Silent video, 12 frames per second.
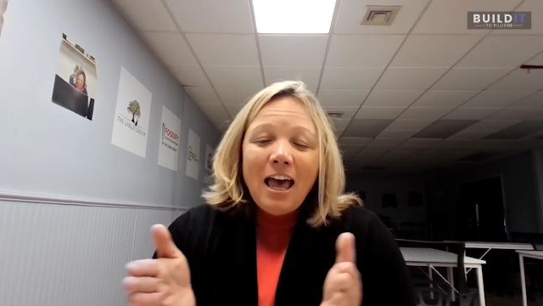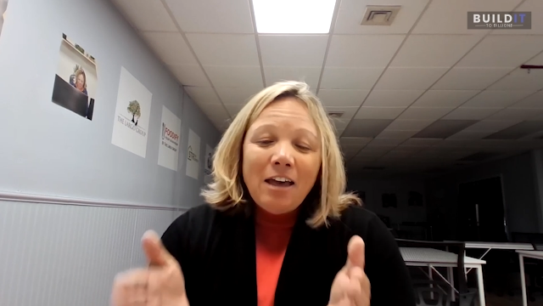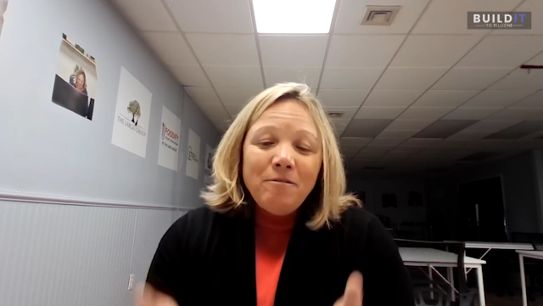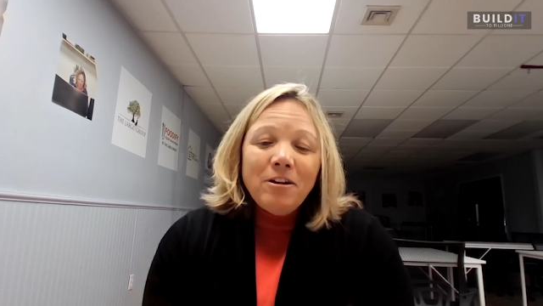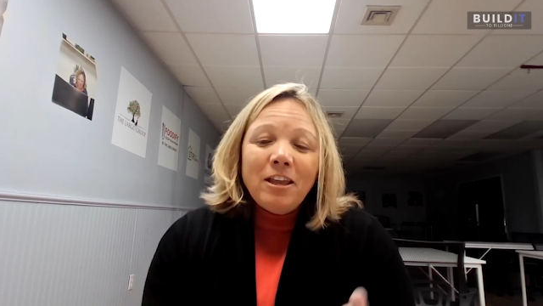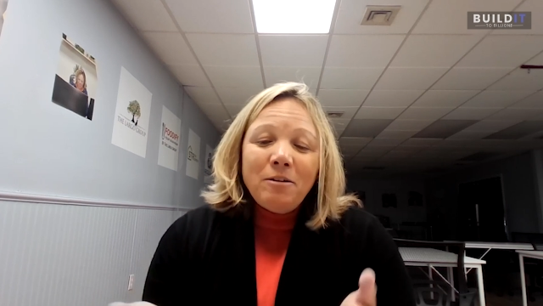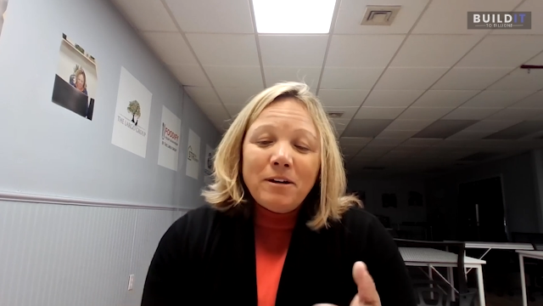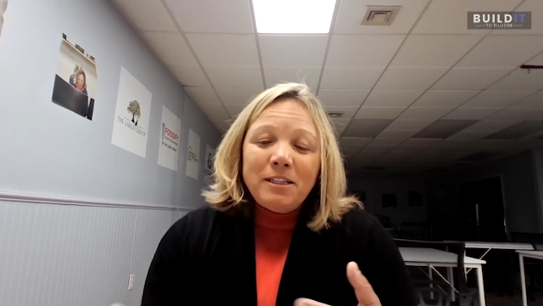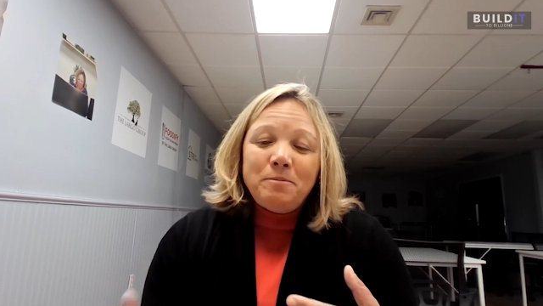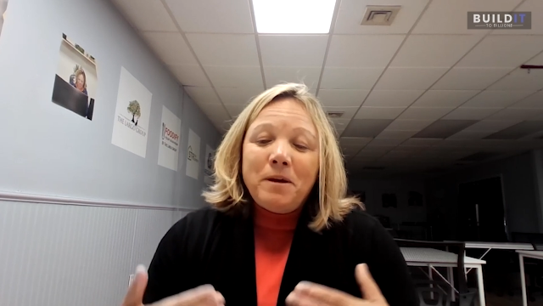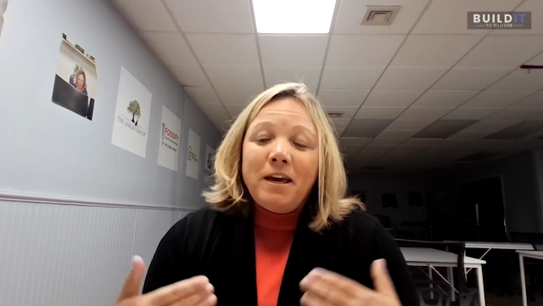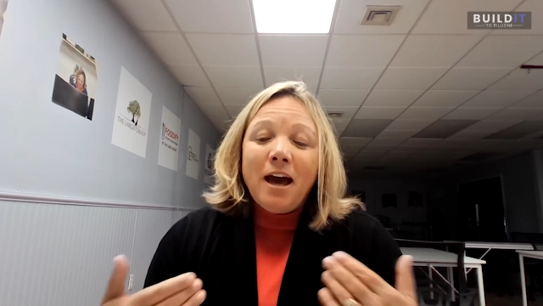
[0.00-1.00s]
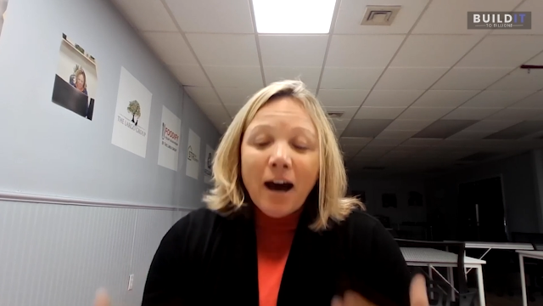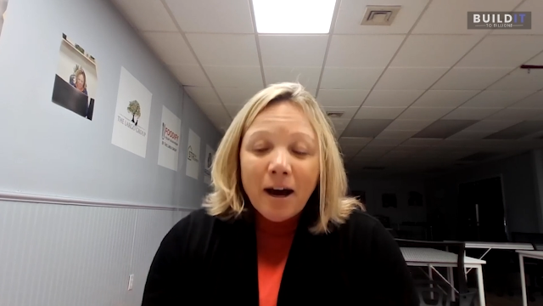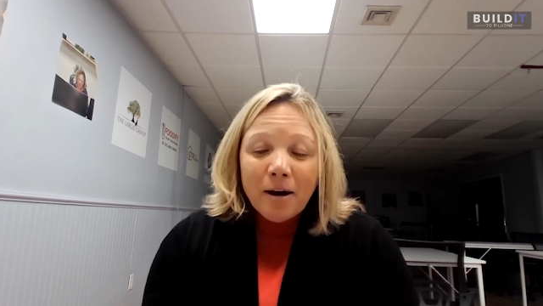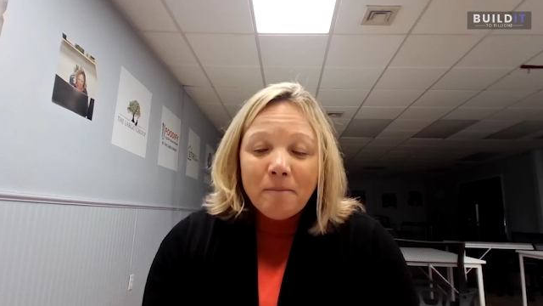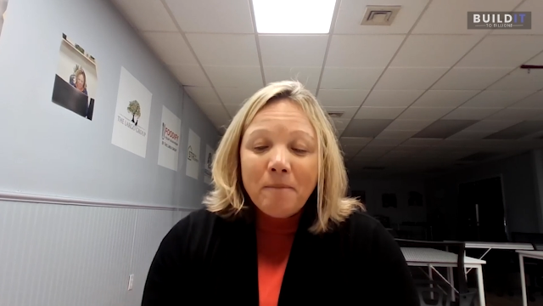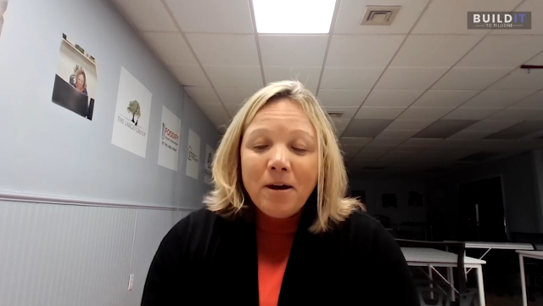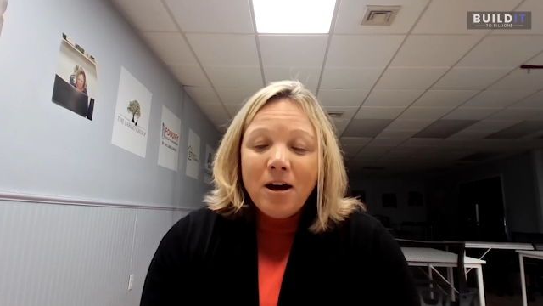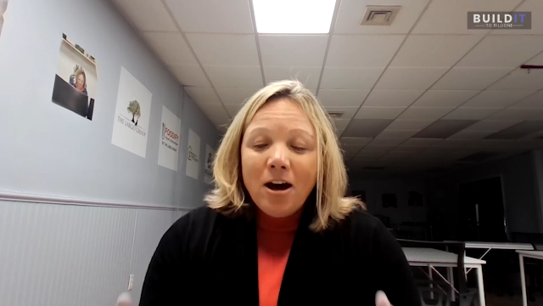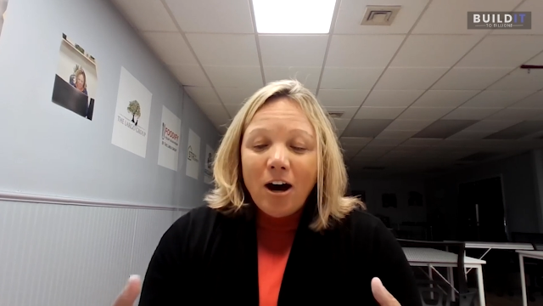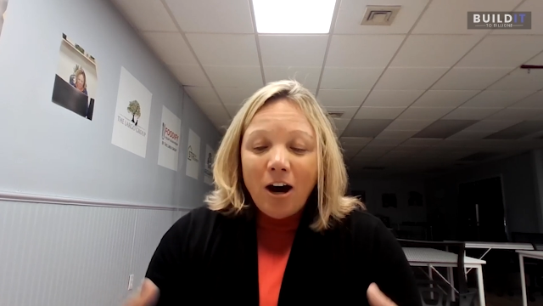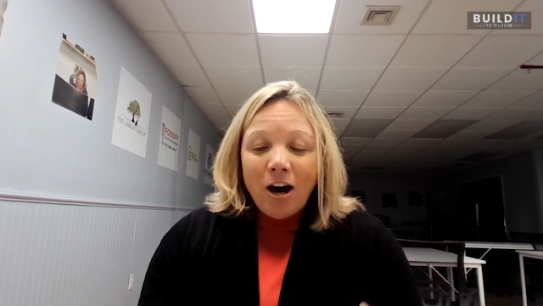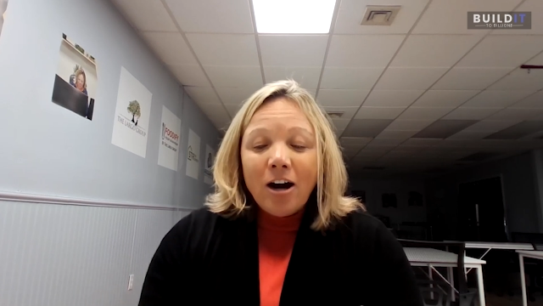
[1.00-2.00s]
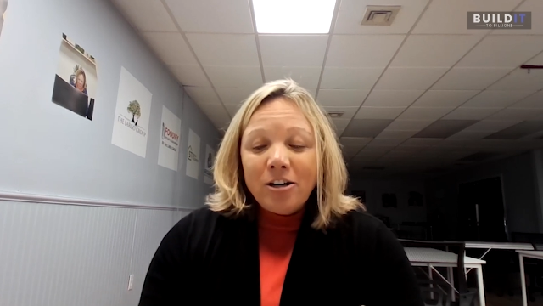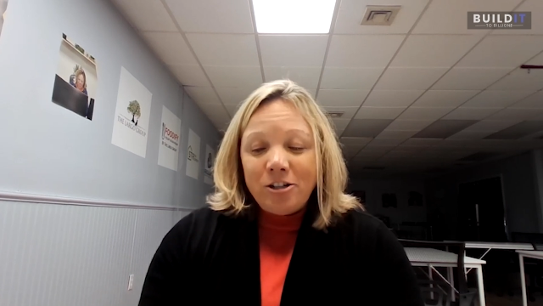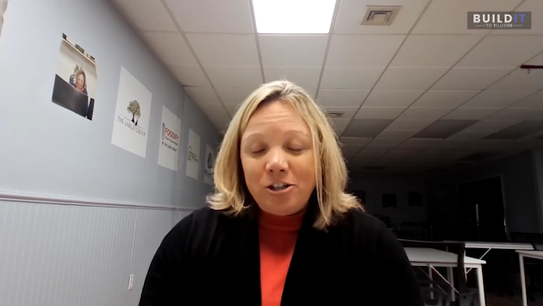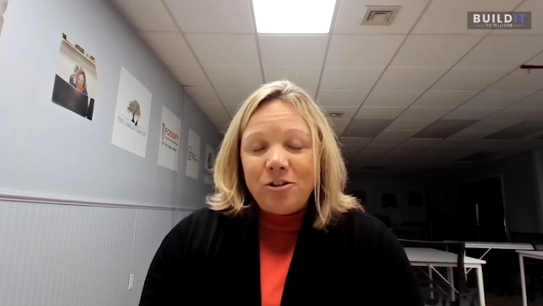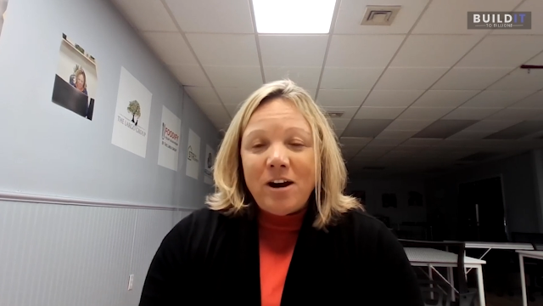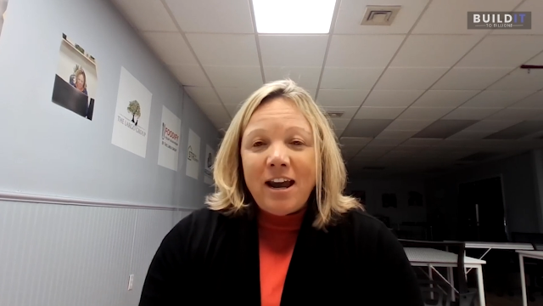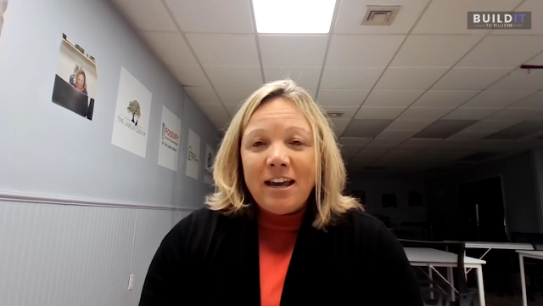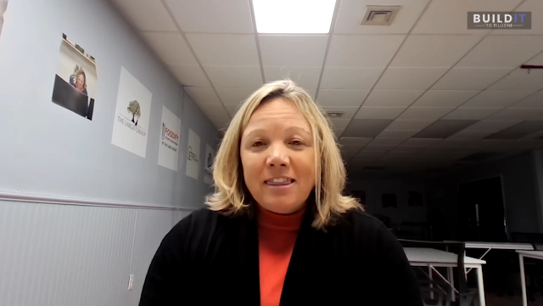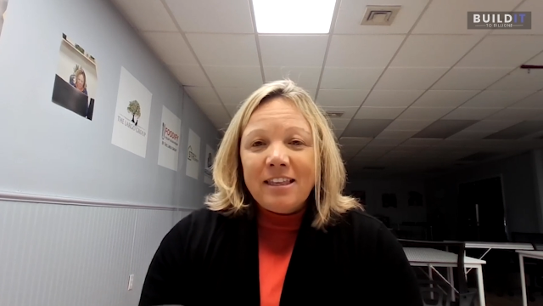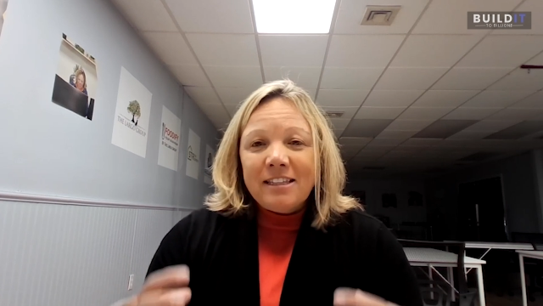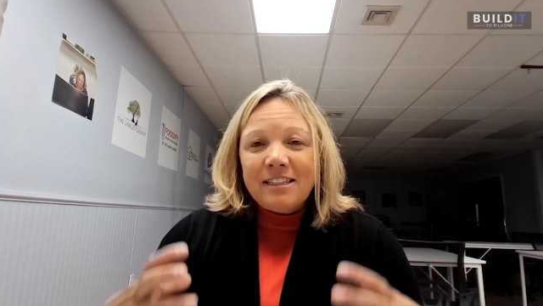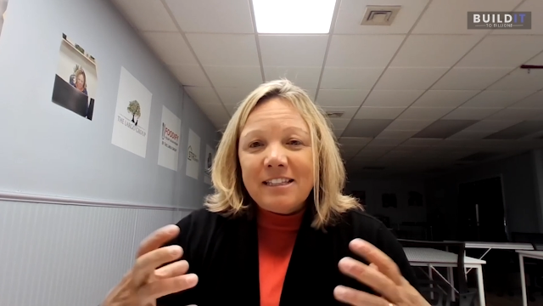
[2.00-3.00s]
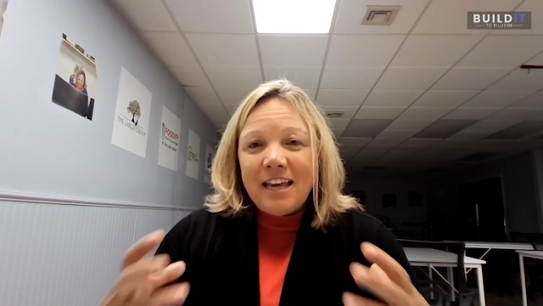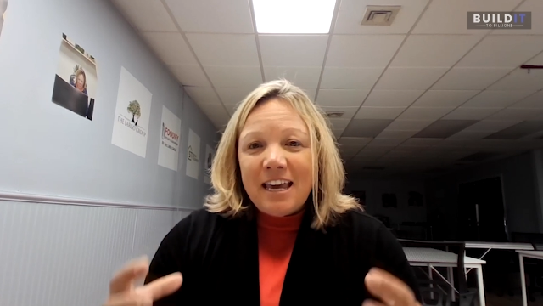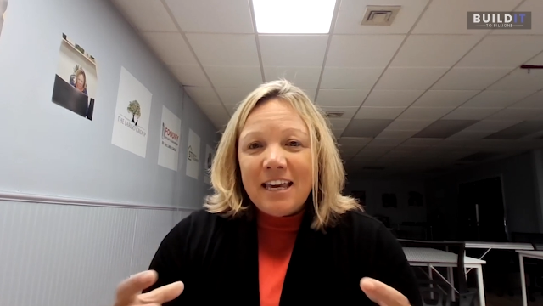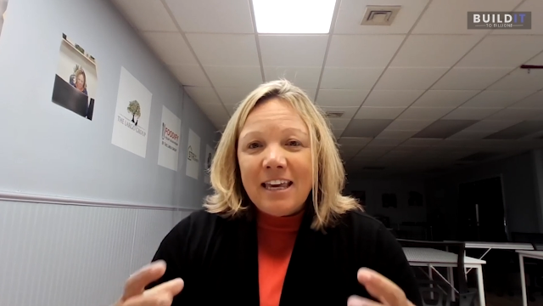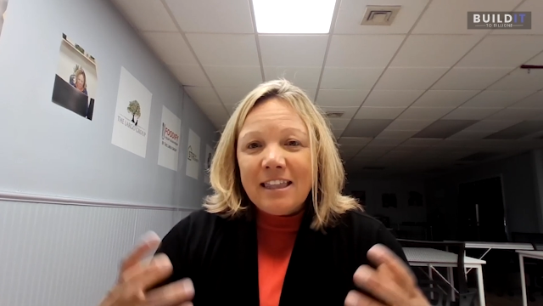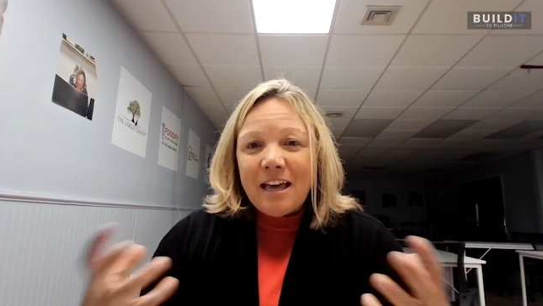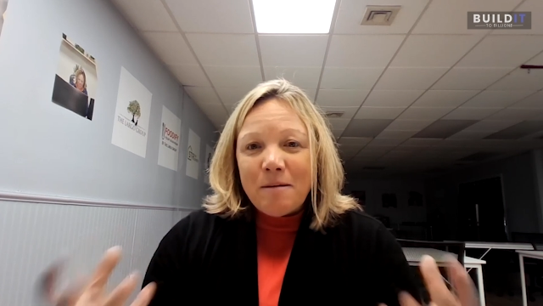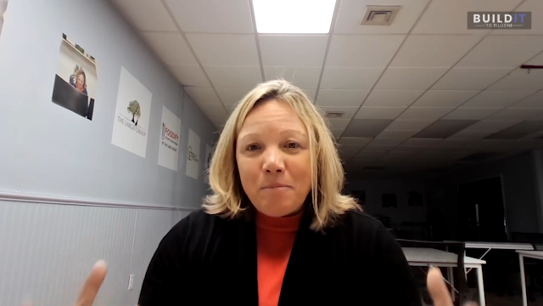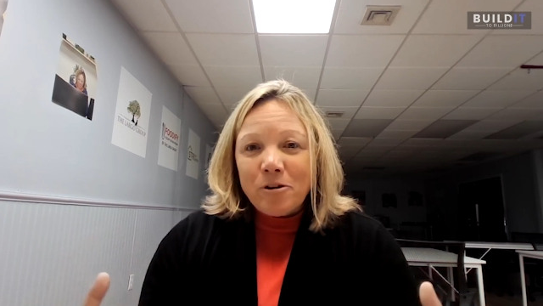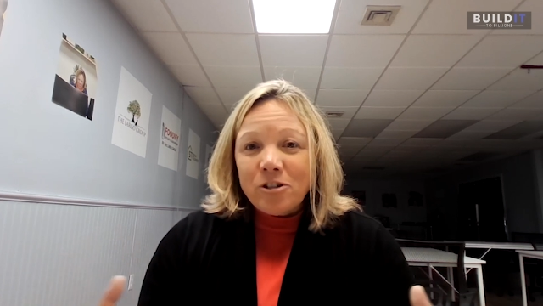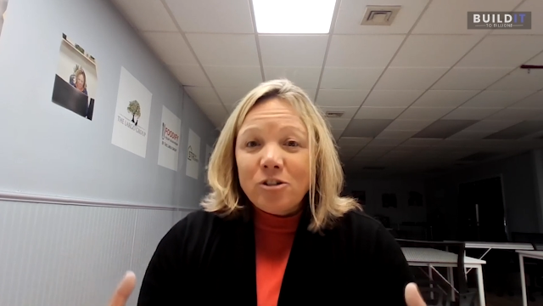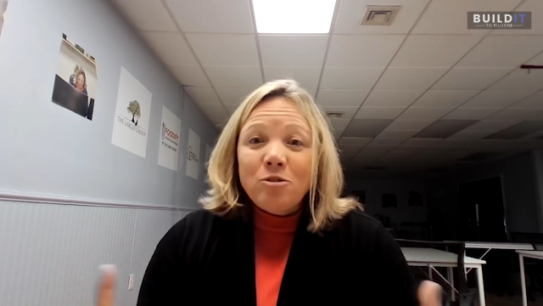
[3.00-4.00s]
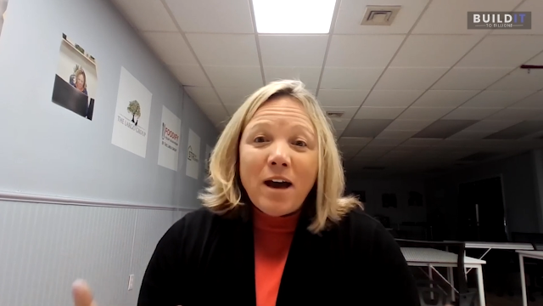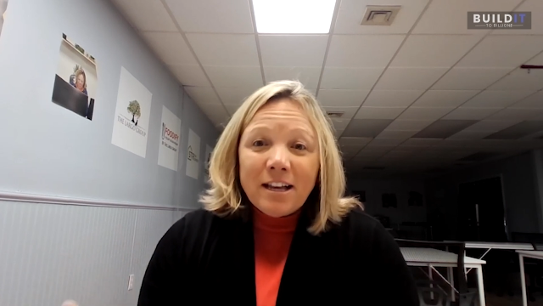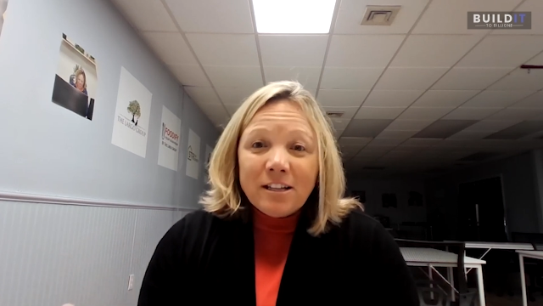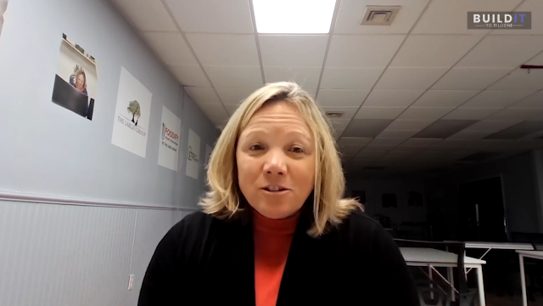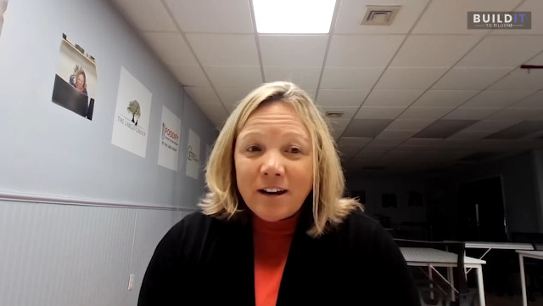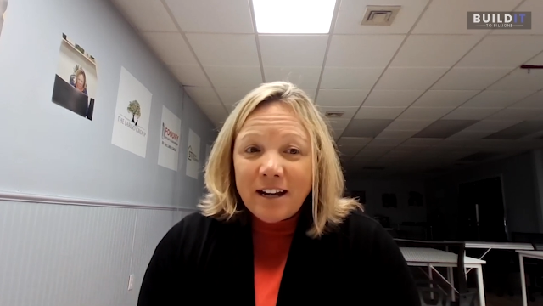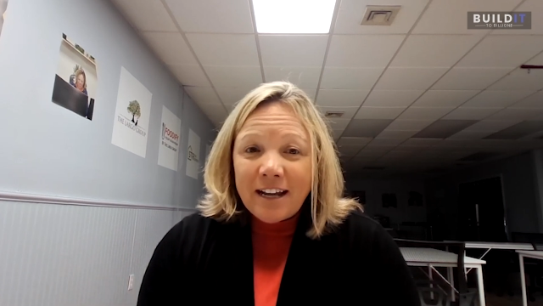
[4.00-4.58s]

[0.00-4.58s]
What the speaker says: And really, what's become our strength is taking that person who has a great